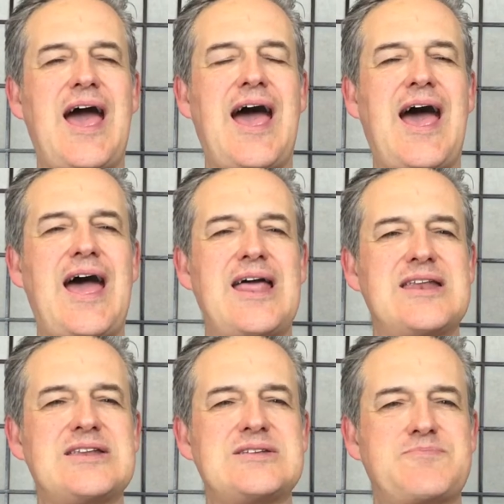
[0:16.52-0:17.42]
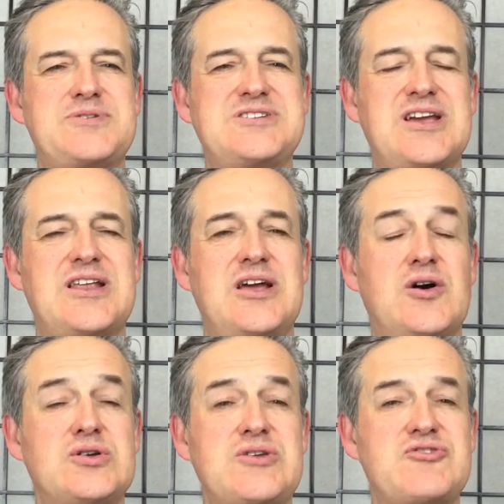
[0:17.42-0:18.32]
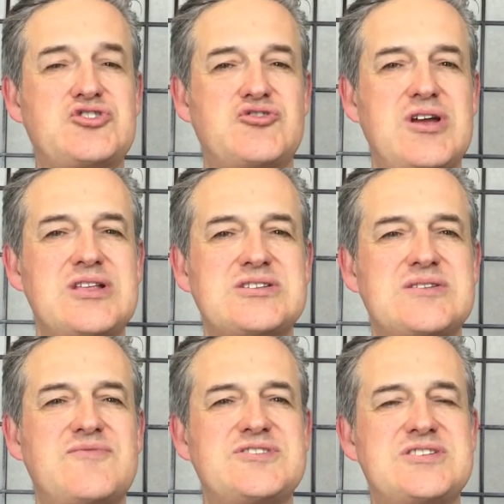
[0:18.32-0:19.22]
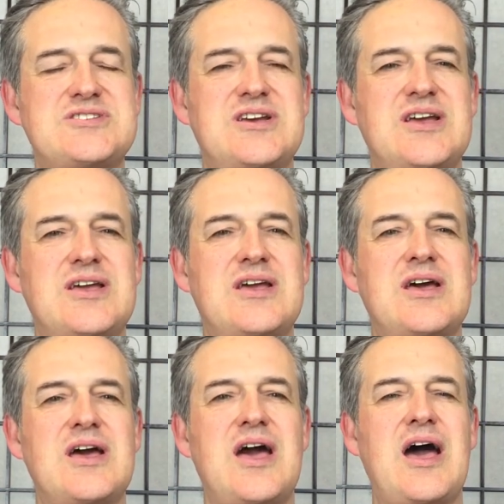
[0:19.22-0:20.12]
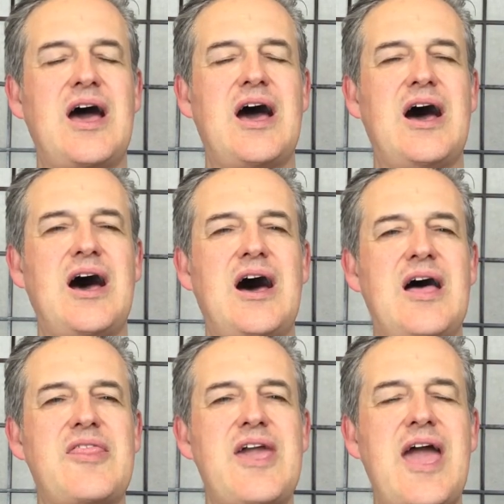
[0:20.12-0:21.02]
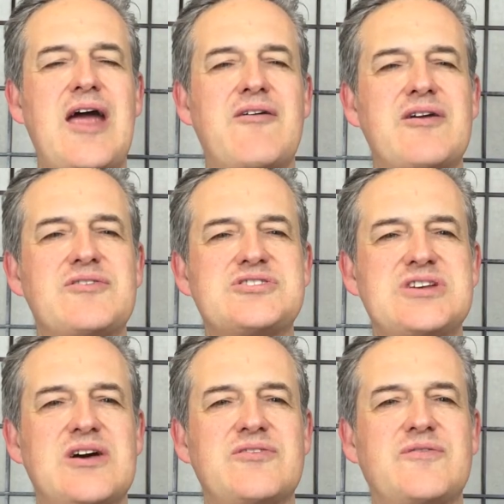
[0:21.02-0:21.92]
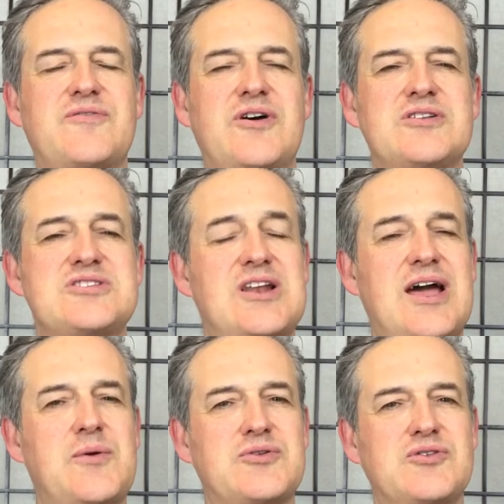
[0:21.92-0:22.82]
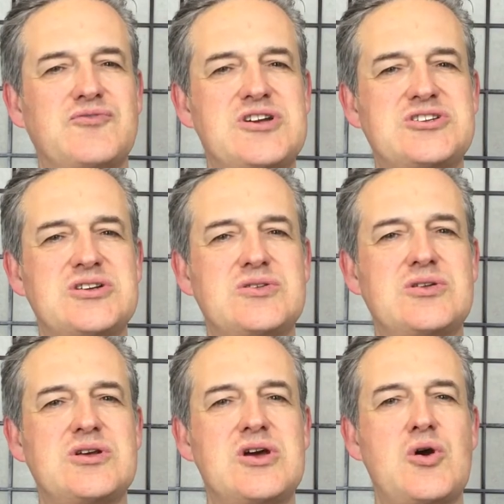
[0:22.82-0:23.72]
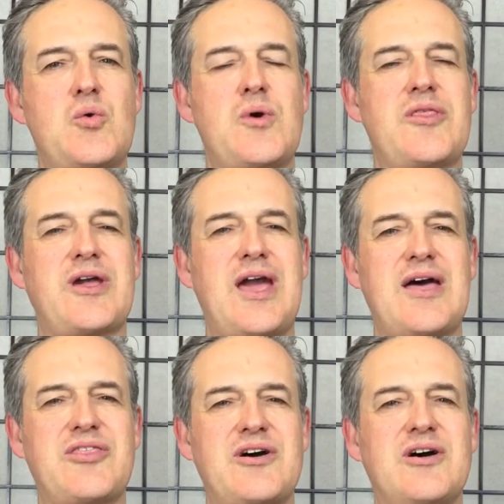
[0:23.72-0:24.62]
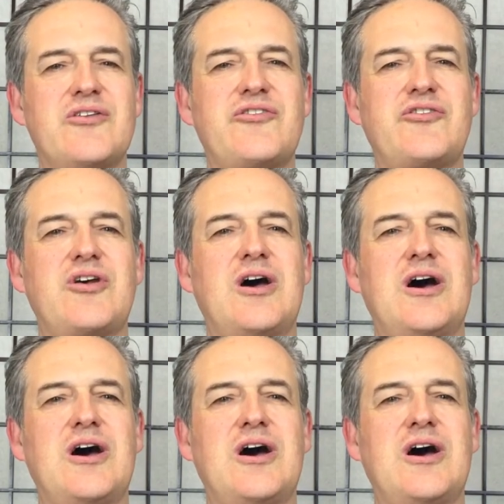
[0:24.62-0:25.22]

and particularly holding retreats and visiting the area in the south of France, the Languedoc region, where the Cathars